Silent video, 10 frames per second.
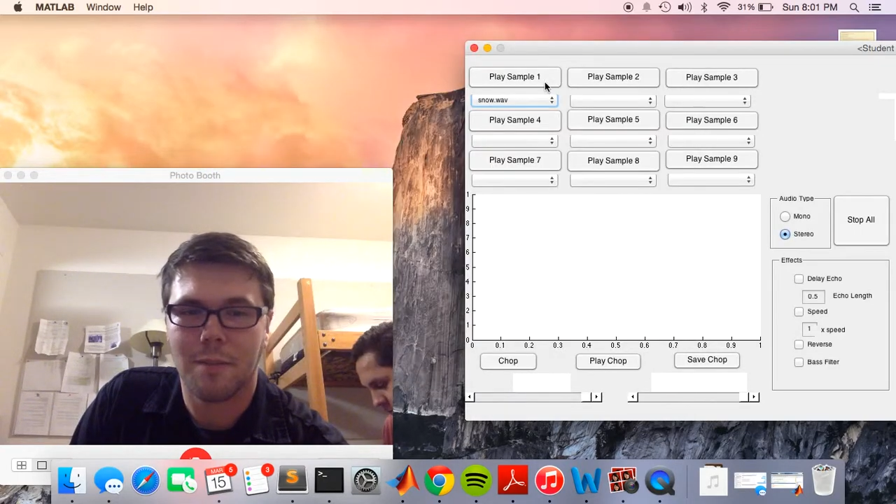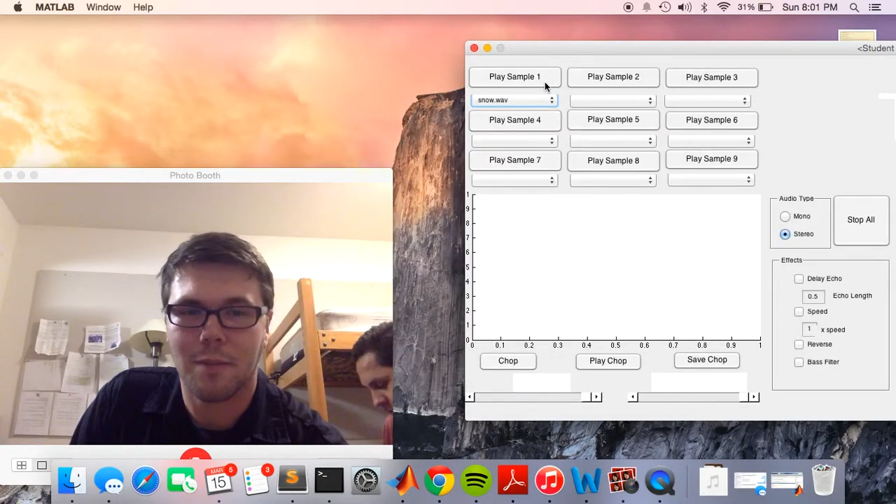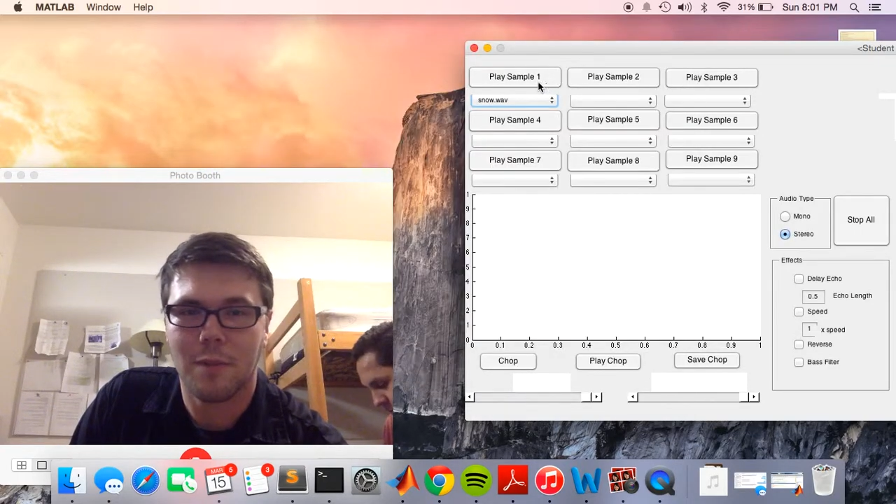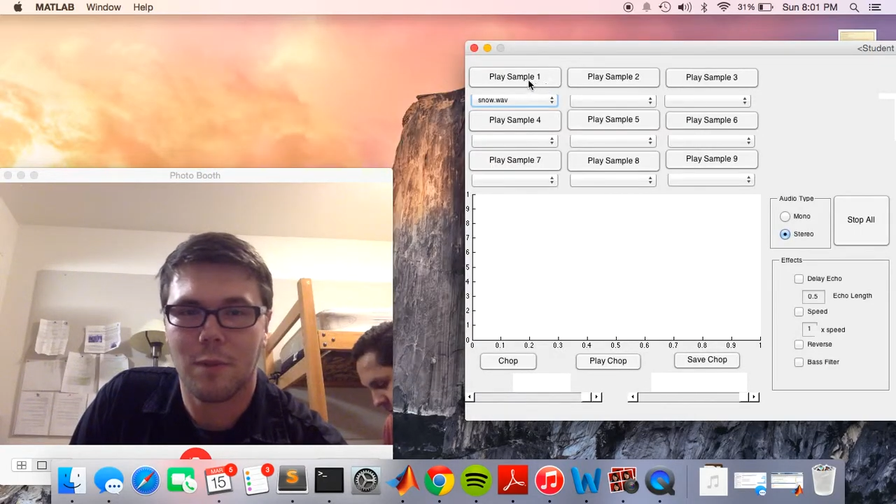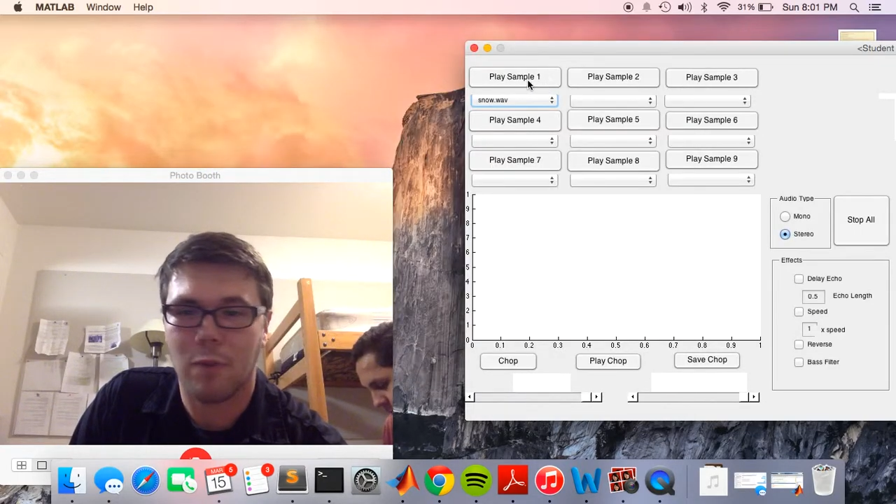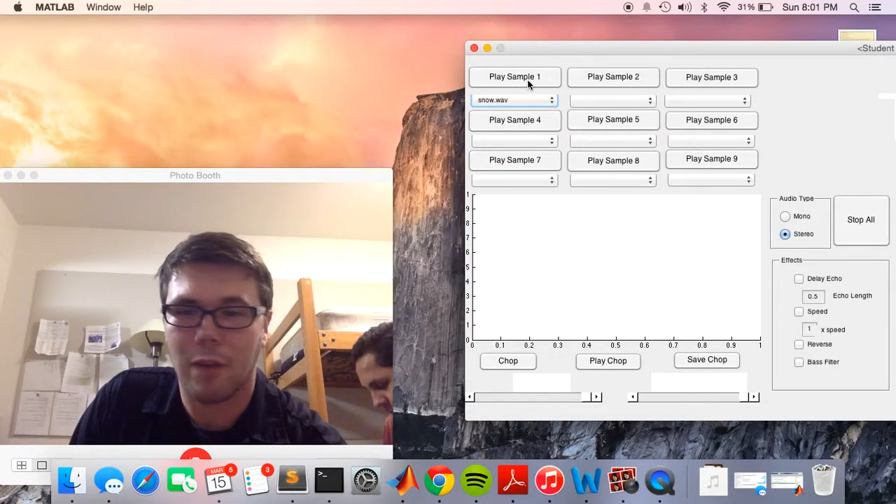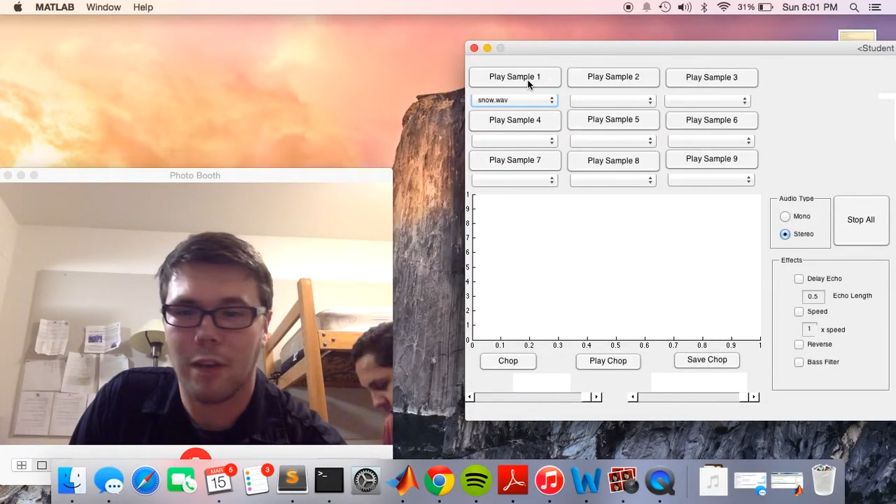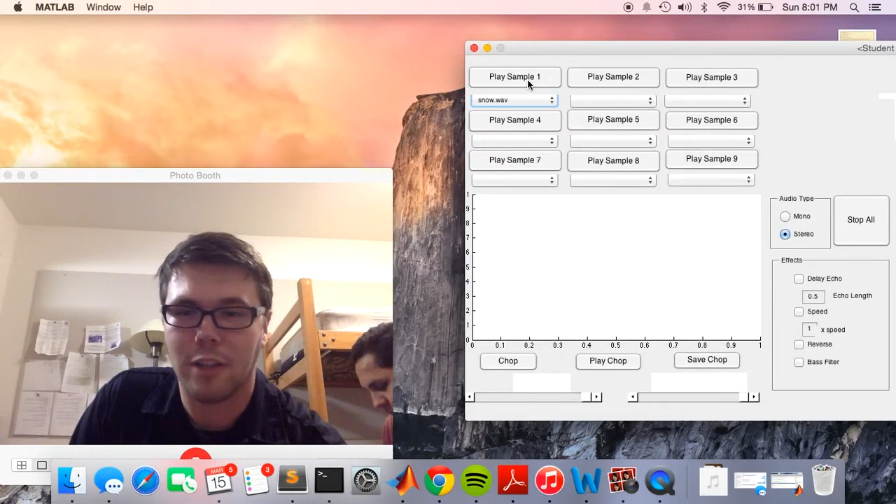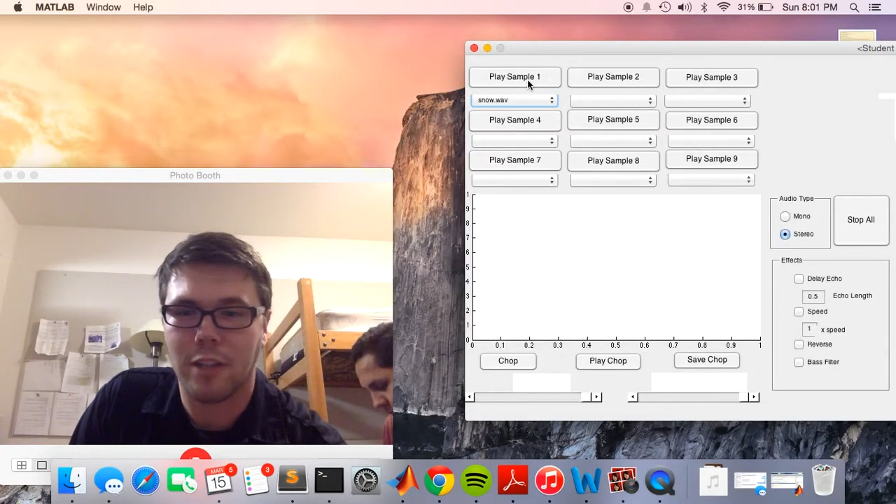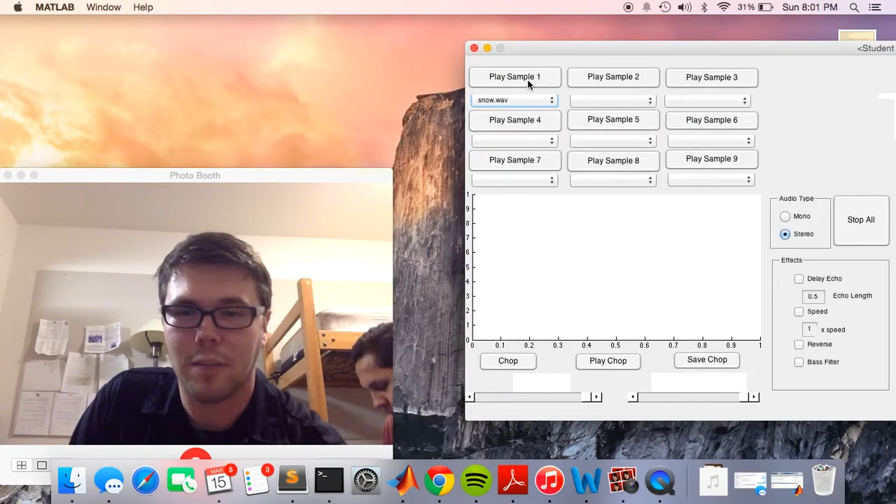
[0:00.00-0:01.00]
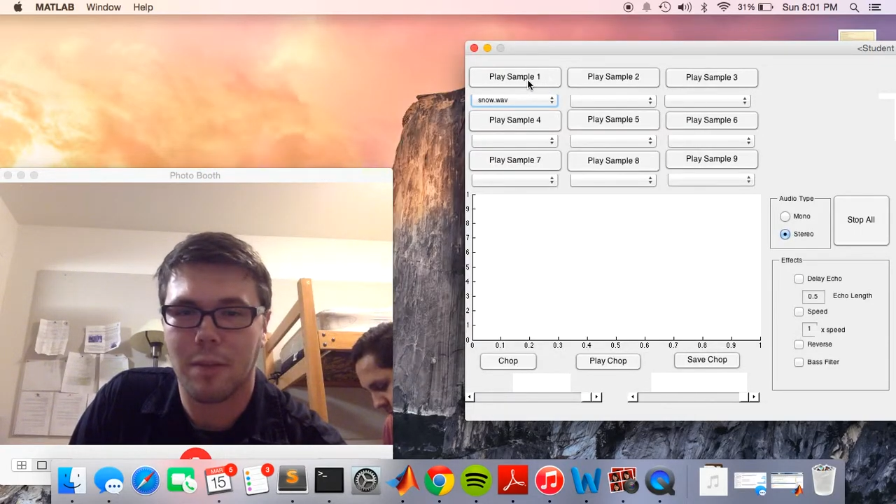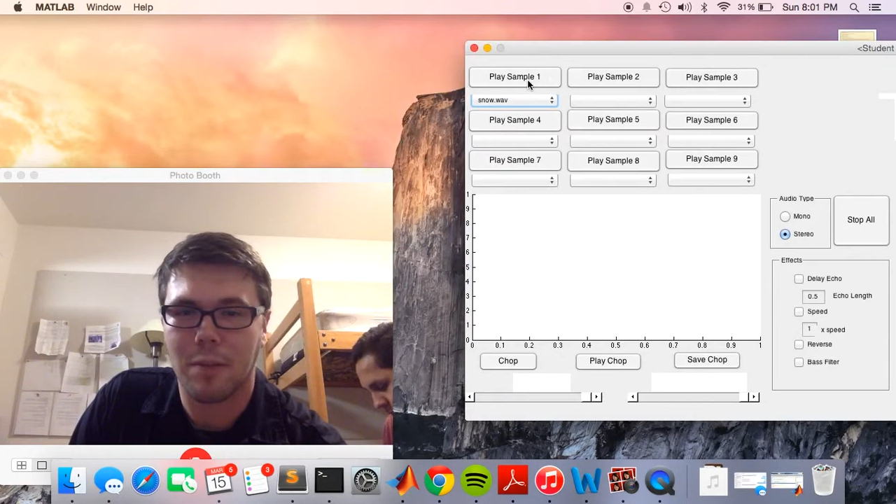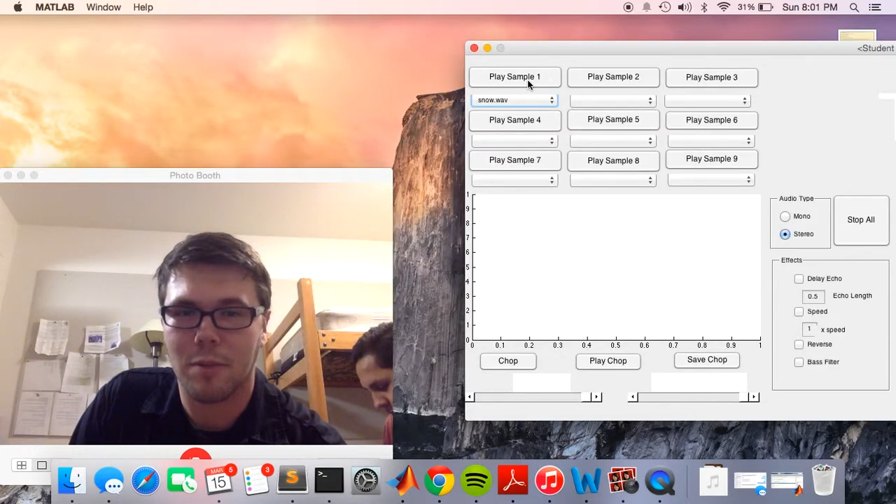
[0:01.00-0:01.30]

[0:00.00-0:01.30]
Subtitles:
Red Hot Chili Peppers